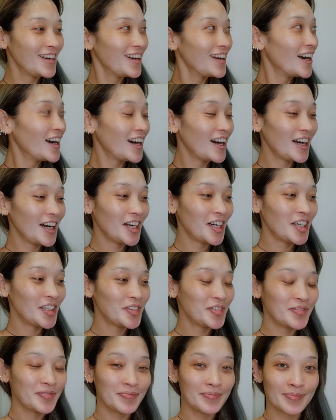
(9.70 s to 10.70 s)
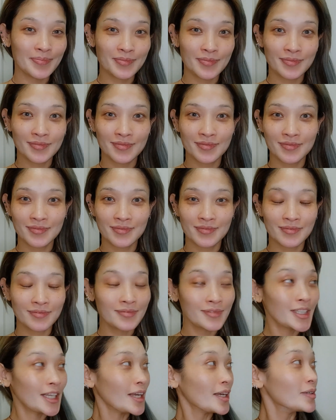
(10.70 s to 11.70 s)
Um,
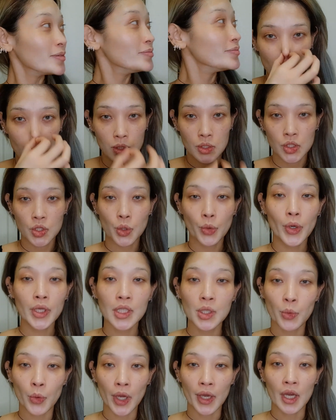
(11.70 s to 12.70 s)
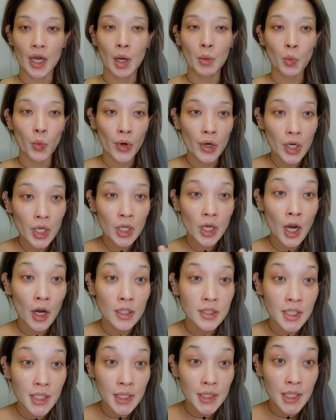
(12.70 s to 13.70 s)
Damn. So anyway, I'm wearing
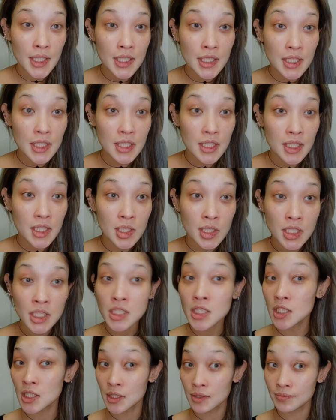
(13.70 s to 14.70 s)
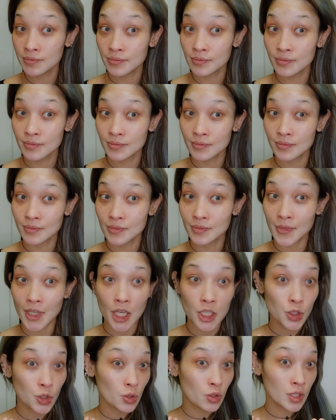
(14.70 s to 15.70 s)
contact lenses, as
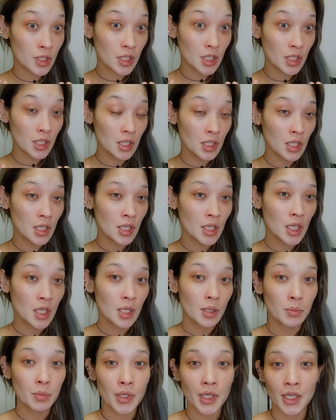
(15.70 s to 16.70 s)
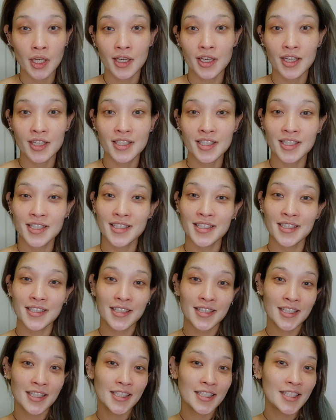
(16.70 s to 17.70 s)
you see, because this
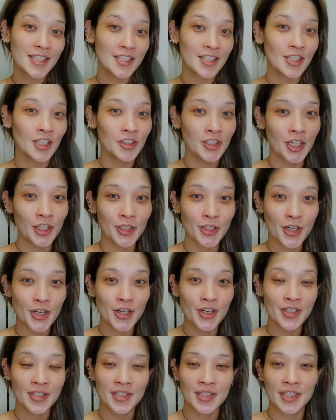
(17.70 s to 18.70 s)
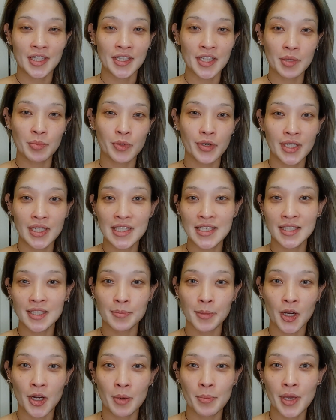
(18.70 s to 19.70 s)
is another
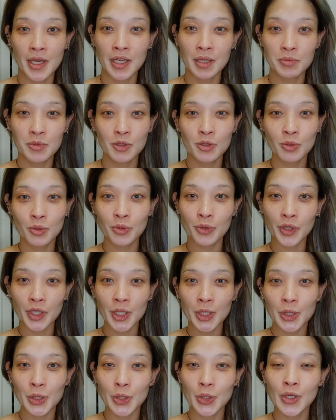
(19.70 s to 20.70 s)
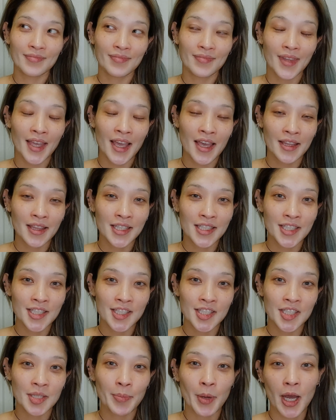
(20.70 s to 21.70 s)
celebrity-inspired makeup tutorial, and this is
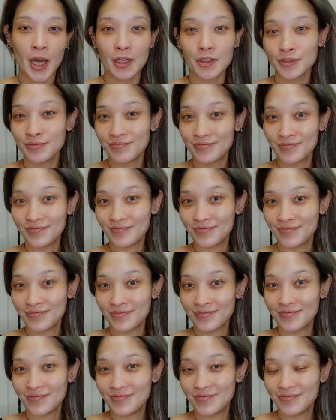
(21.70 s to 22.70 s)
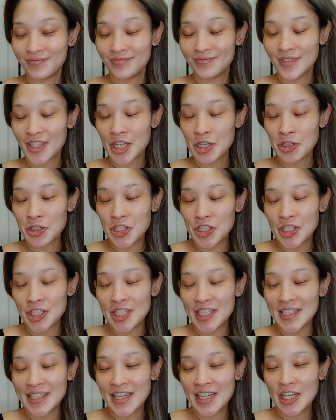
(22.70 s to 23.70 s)
about
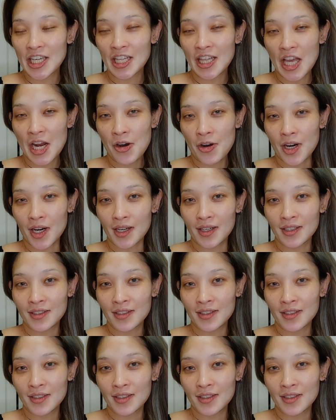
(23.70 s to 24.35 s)
Christina Aguilera.